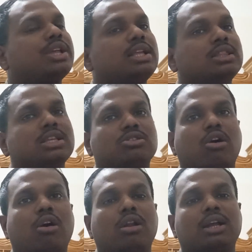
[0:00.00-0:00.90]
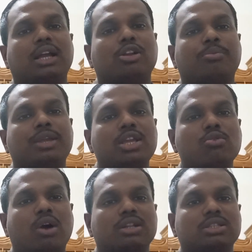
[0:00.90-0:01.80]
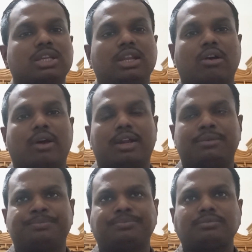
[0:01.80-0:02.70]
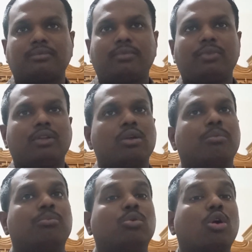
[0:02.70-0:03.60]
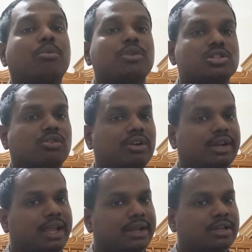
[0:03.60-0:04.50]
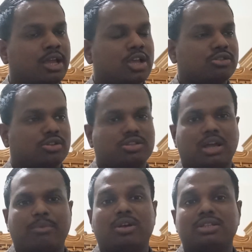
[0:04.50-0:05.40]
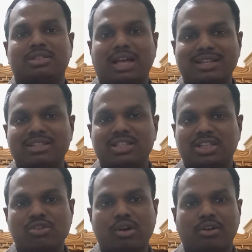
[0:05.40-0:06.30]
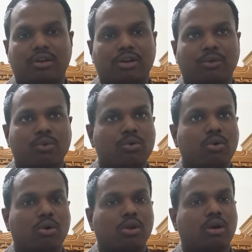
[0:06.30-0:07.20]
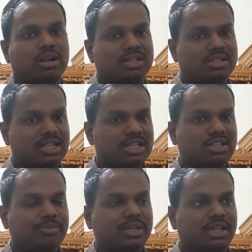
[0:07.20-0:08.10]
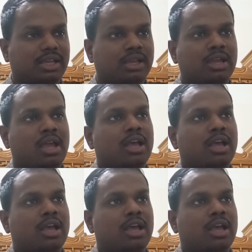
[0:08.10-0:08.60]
putting this all kind of keywords in our blog post content. So someone search this keyword on Google or the ChatGPT.